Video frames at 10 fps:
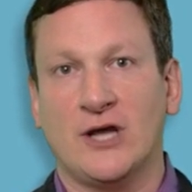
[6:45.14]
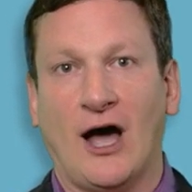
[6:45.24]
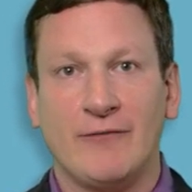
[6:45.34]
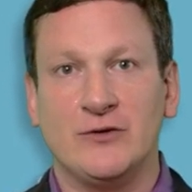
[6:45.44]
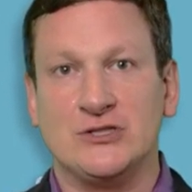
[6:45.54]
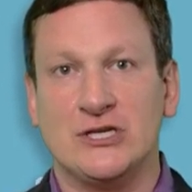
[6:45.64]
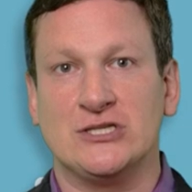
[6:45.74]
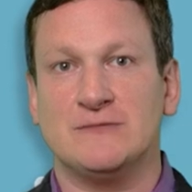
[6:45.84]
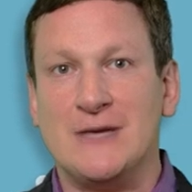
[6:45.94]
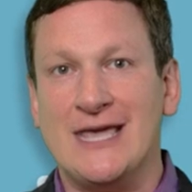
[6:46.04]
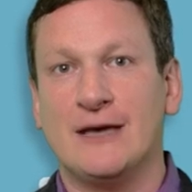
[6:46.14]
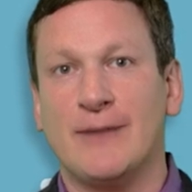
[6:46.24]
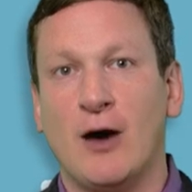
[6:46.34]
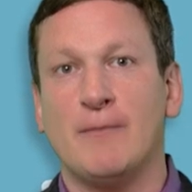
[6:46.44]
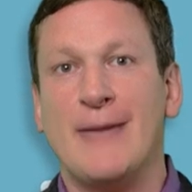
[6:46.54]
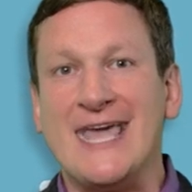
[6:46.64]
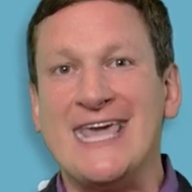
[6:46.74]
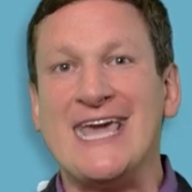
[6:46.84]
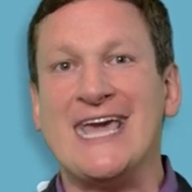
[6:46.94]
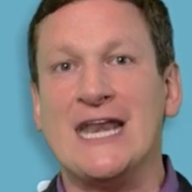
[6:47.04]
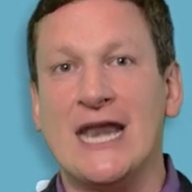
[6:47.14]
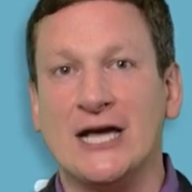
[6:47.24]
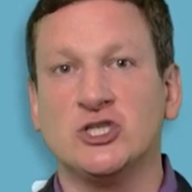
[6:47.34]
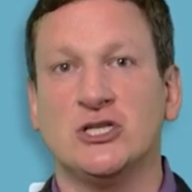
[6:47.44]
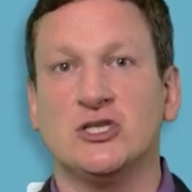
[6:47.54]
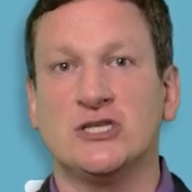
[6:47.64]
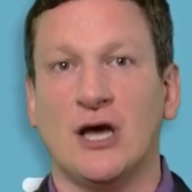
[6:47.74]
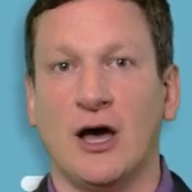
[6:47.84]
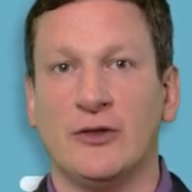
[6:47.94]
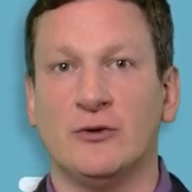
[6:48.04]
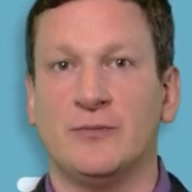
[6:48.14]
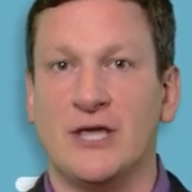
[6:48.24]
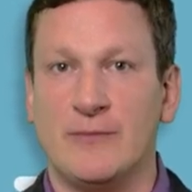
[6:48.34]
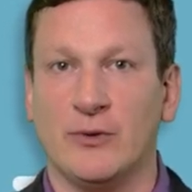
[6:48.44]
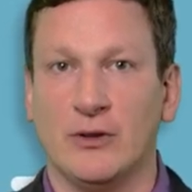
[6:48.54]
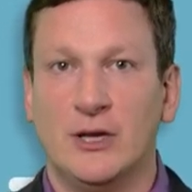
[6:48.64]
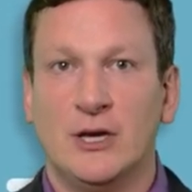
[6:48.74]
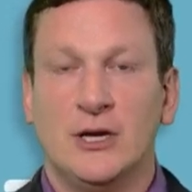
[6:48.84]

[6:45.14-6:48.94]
conferences as being about making connections to other people,